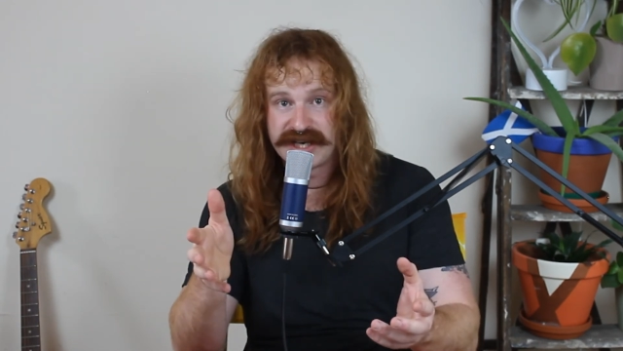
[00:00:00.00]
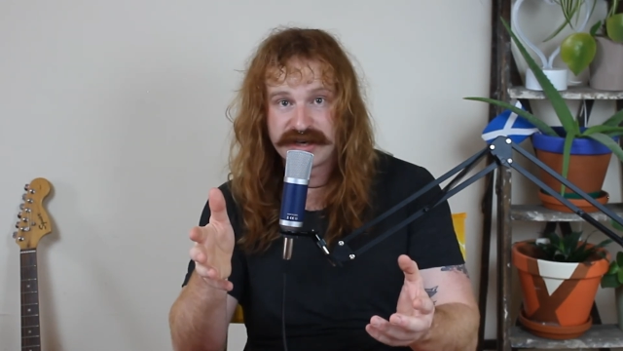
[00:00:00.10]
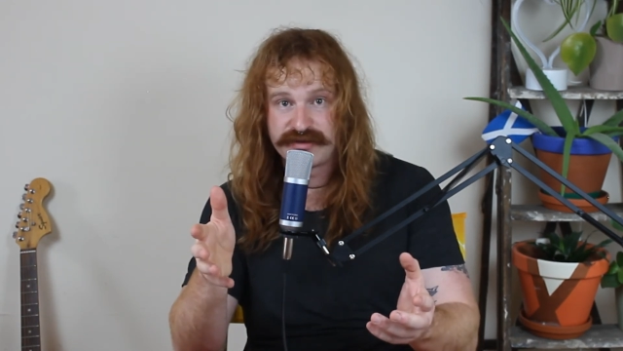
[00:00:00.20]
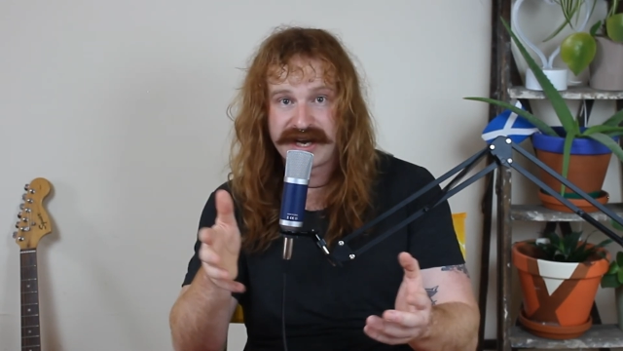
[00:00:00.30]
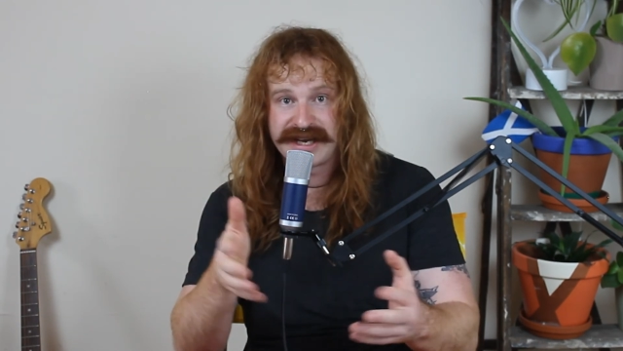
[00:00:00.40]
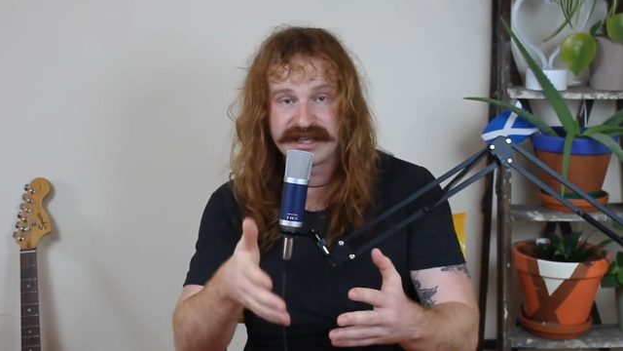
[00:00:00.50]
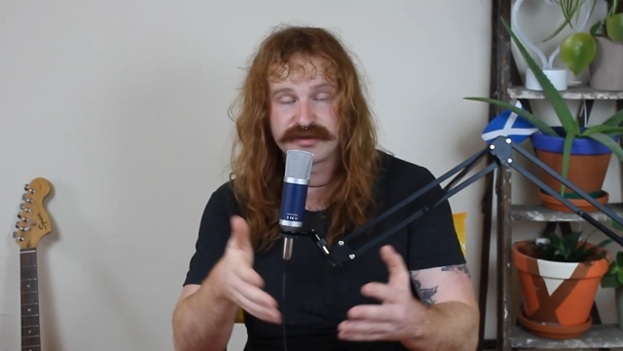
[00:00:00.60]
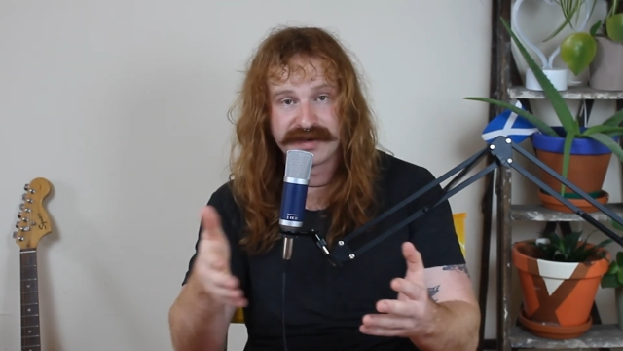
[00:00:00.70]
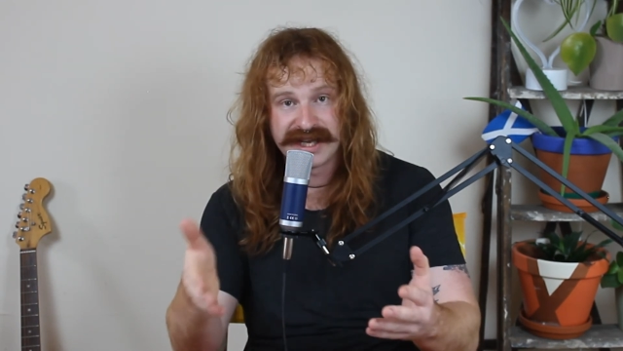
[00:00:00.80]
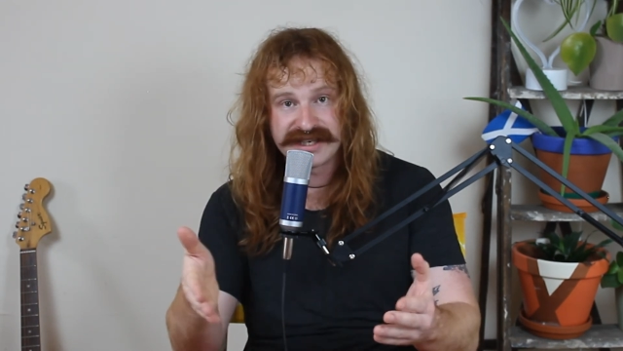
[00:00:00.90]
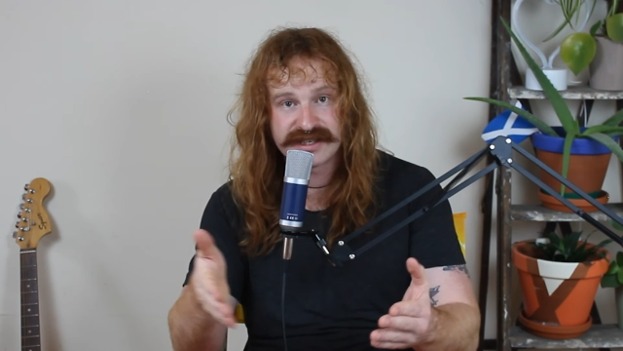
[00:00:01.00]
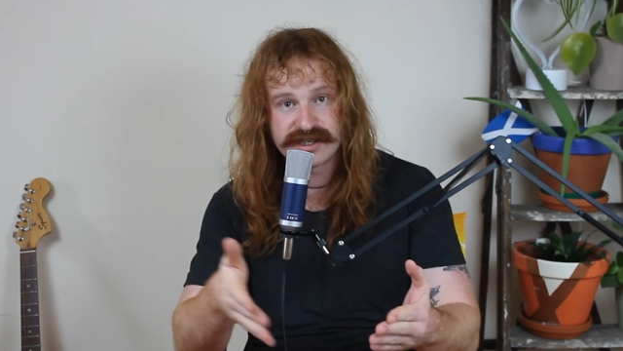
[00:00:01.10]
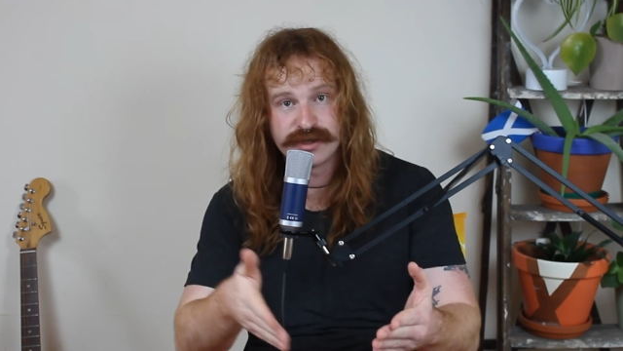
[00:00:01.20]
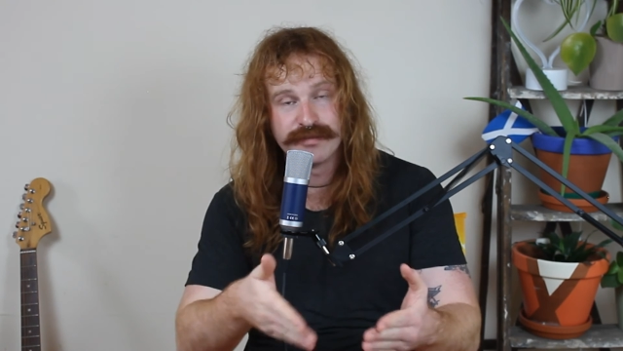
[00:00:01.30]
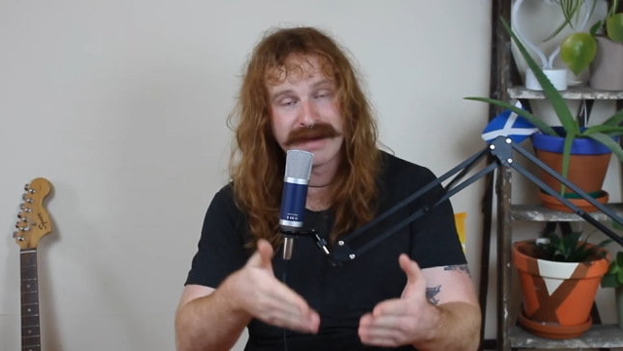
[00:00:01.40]
soundtrack gets
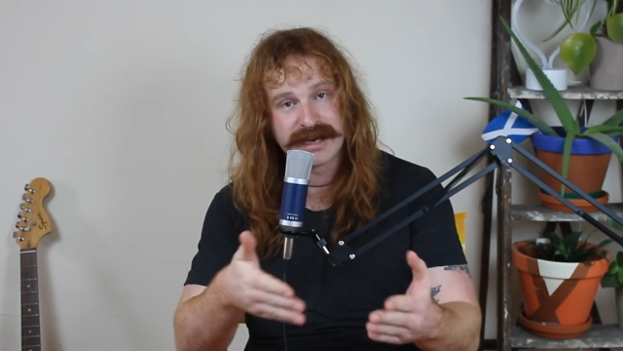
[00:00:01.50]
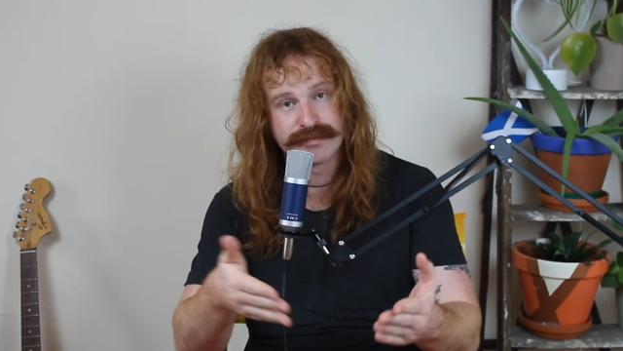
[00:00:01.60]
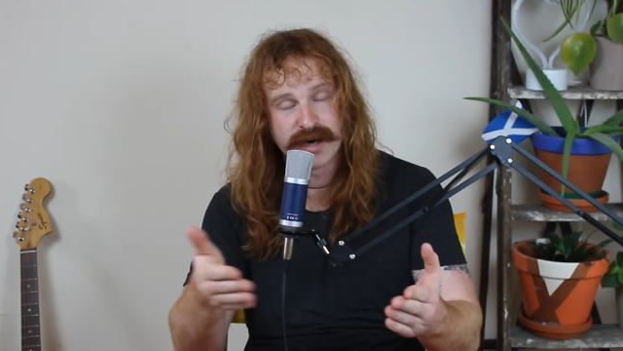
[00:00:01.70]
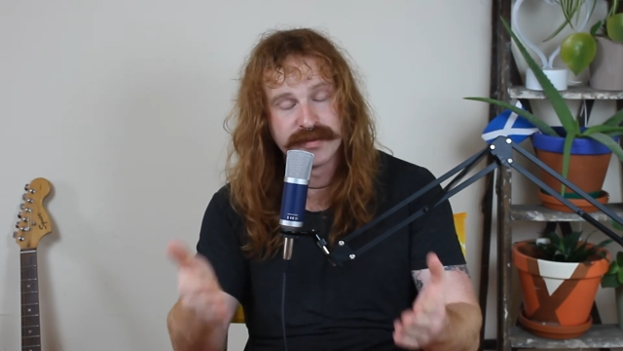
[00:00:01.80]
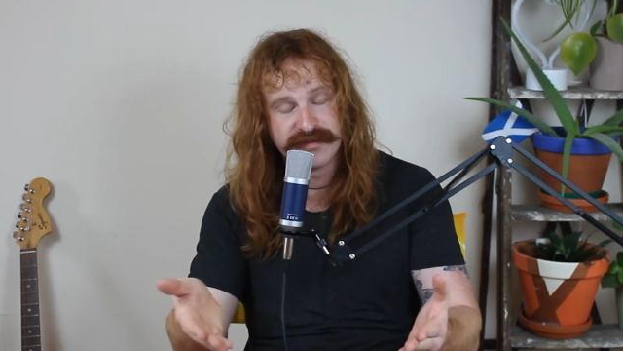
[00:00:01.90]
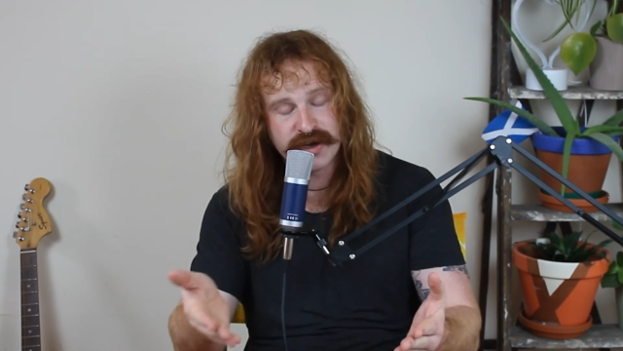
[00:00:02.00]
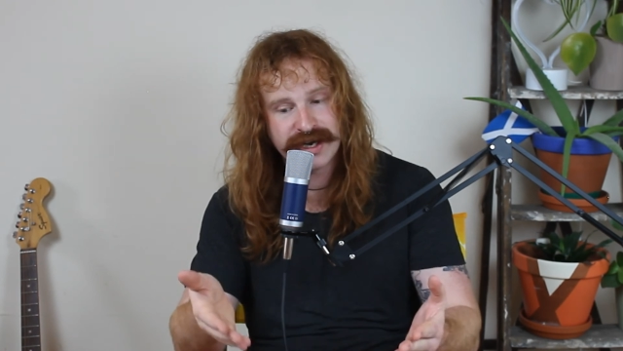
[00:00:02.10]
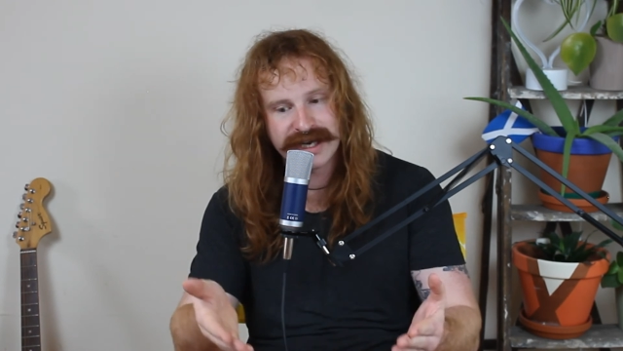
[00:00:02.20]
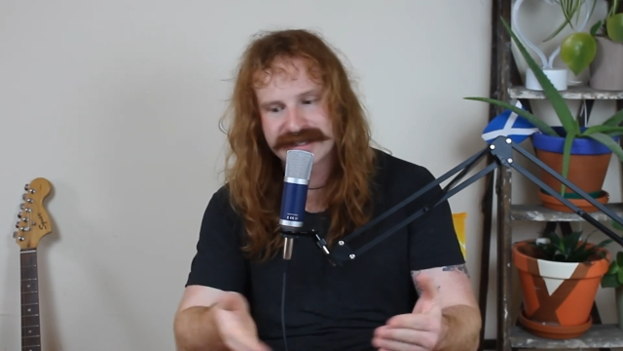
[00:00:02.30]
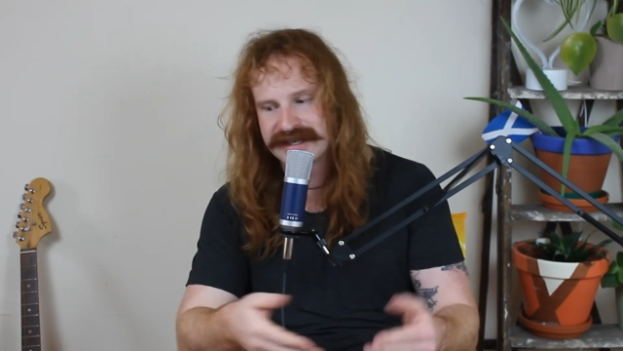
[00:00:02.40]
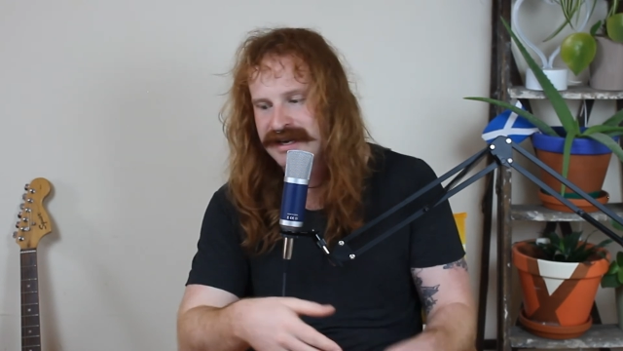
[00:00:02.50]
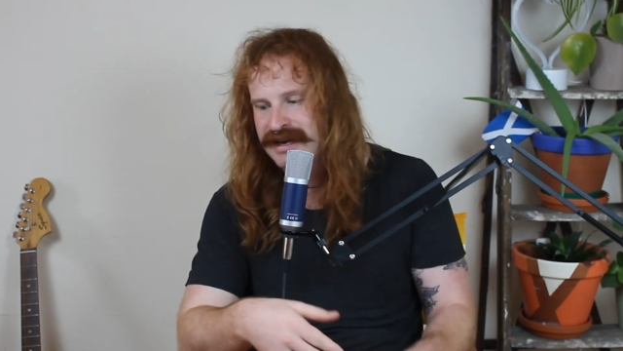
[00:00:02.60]
released to make a proper verdict.